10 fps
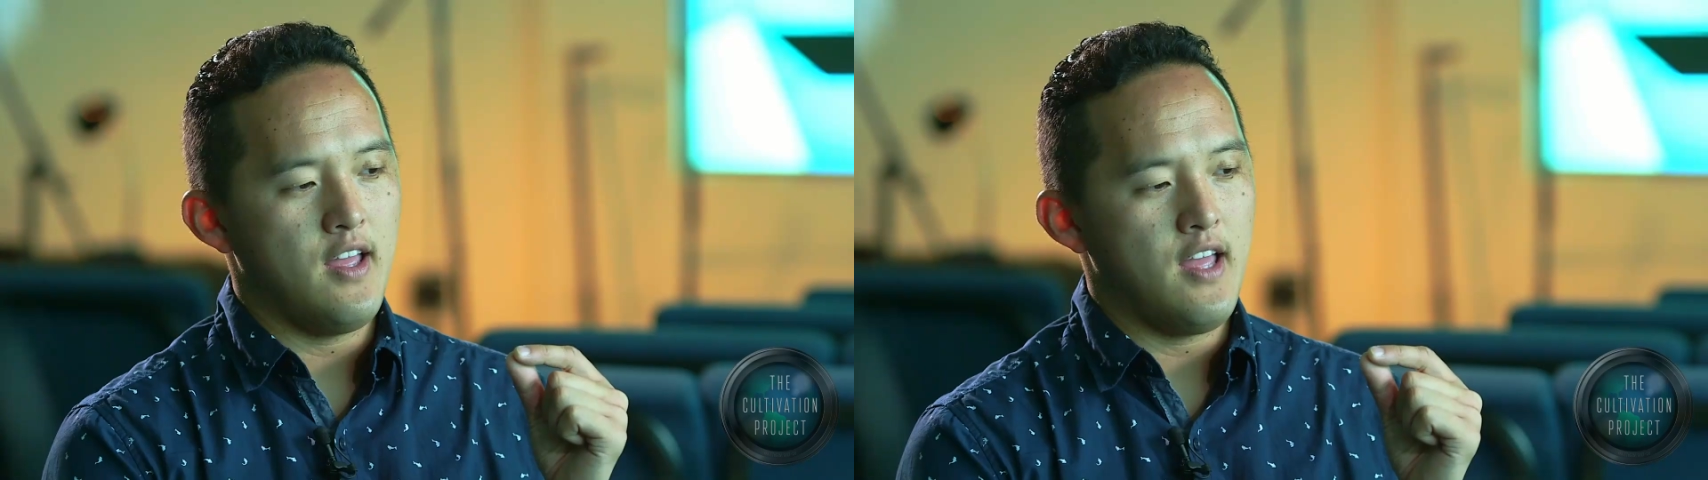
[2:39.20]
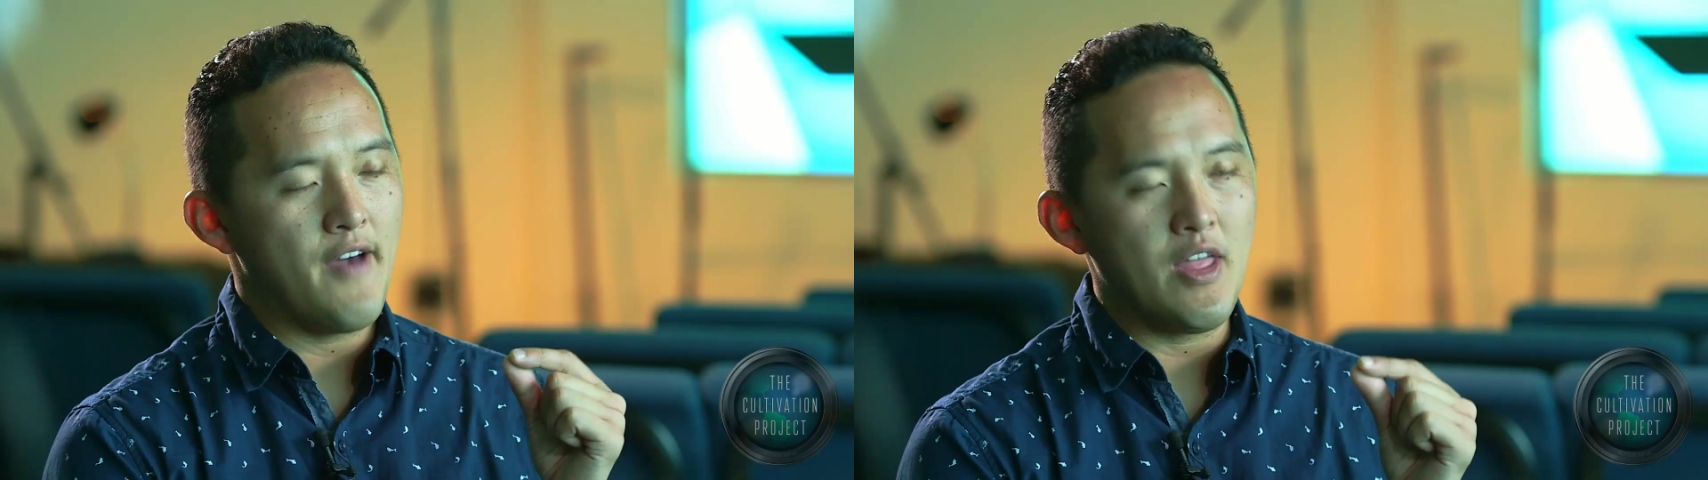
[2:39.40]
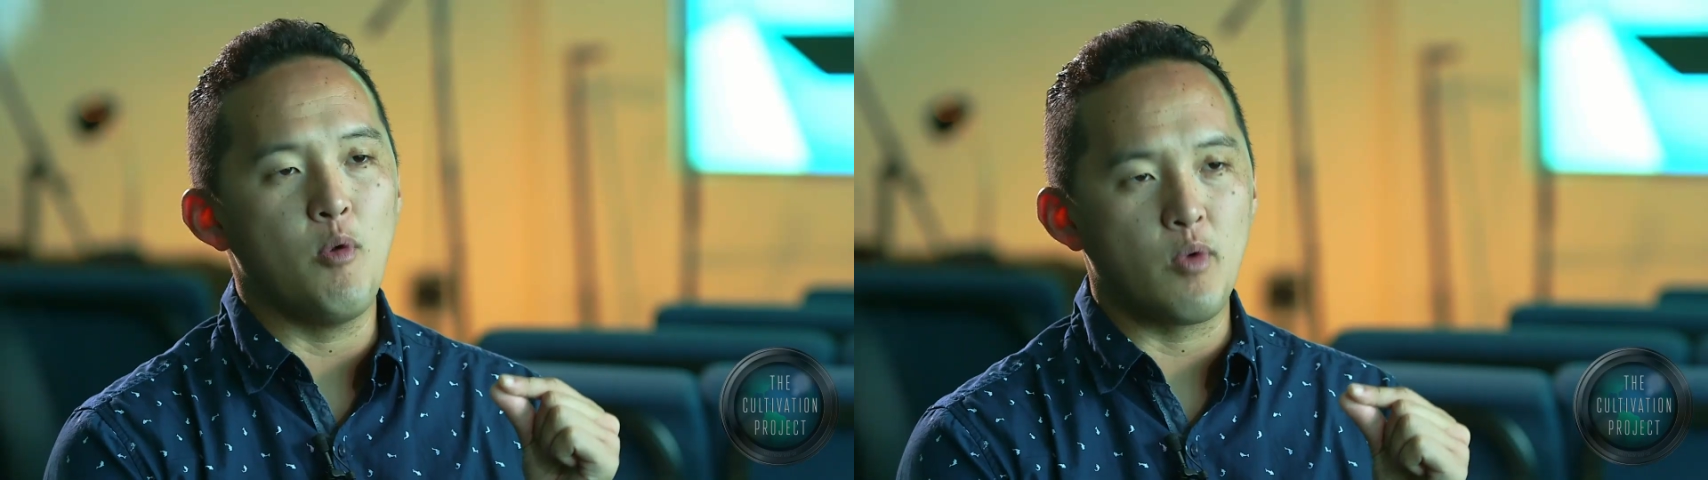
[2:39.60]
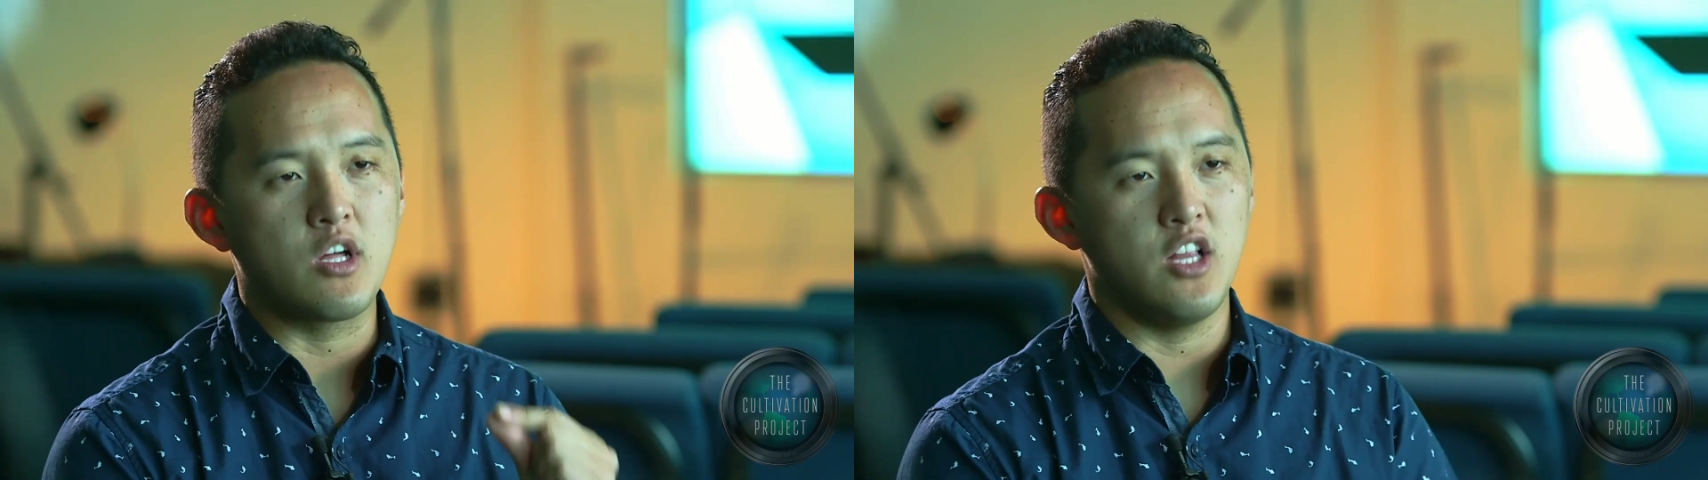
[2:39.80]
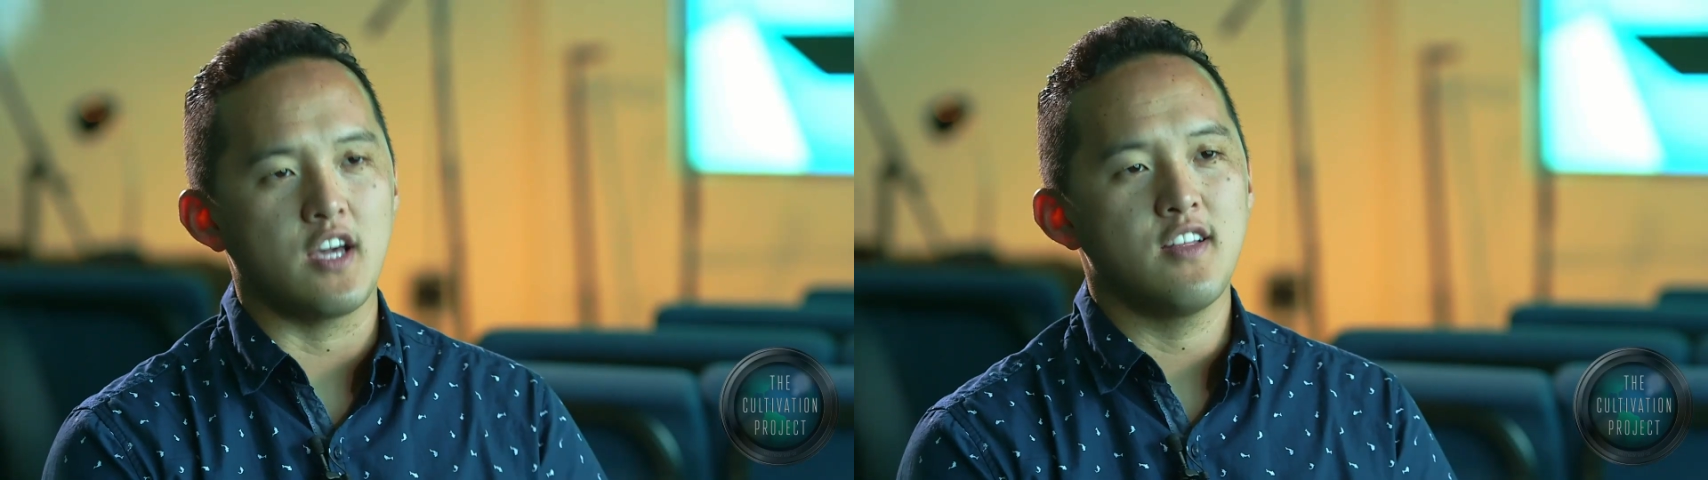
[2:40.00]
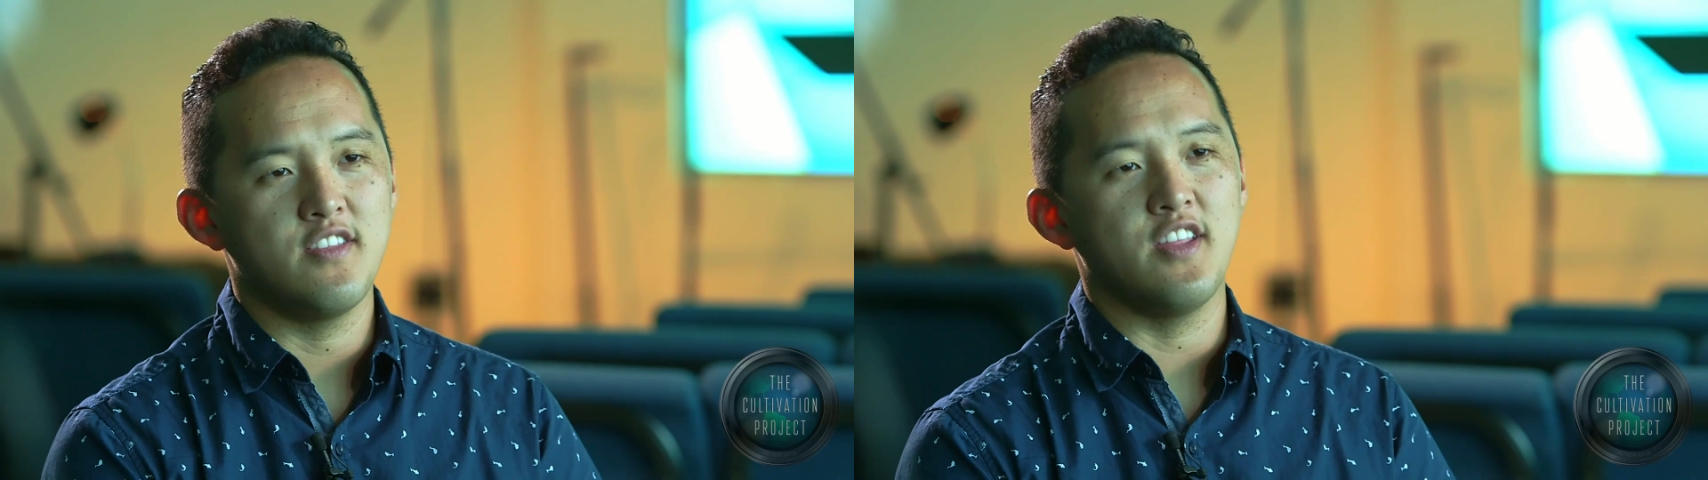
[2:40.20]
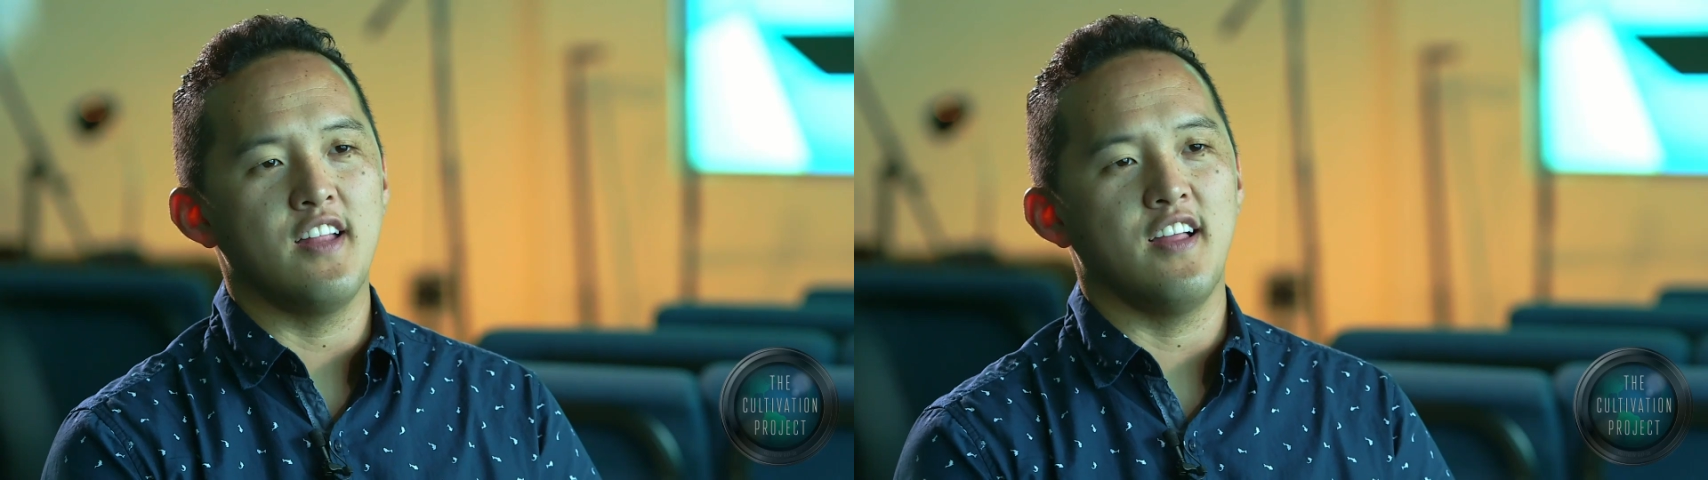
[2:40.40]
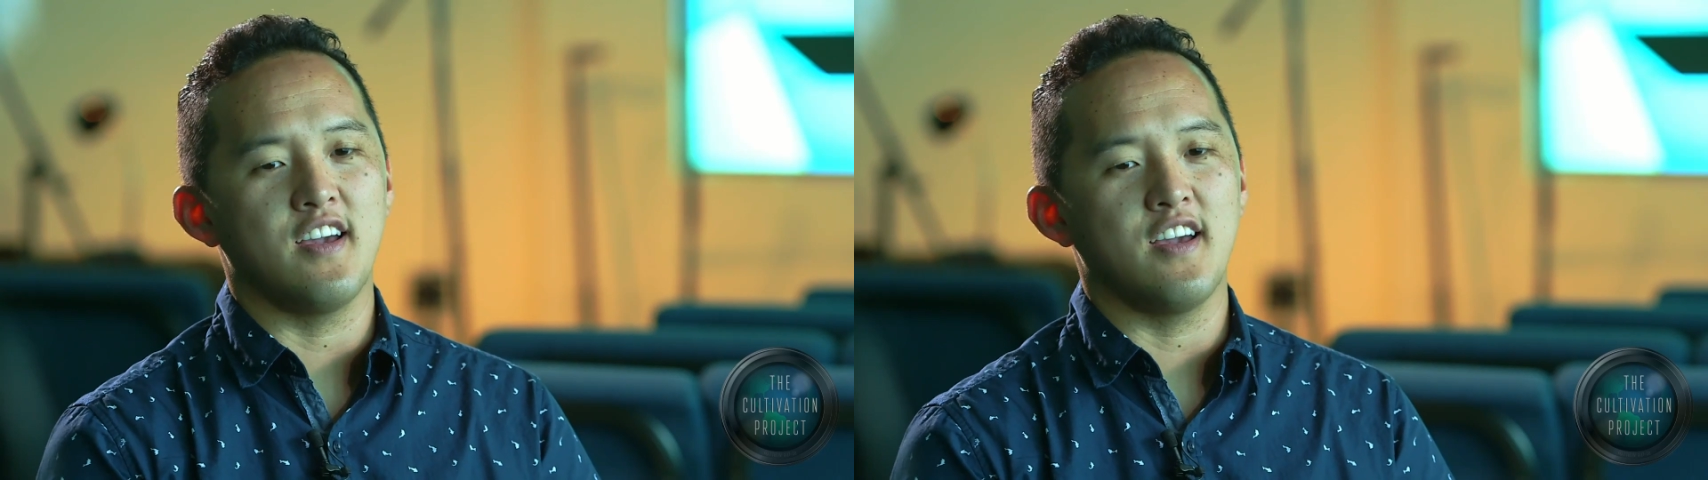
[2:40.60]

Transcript: have that moment click that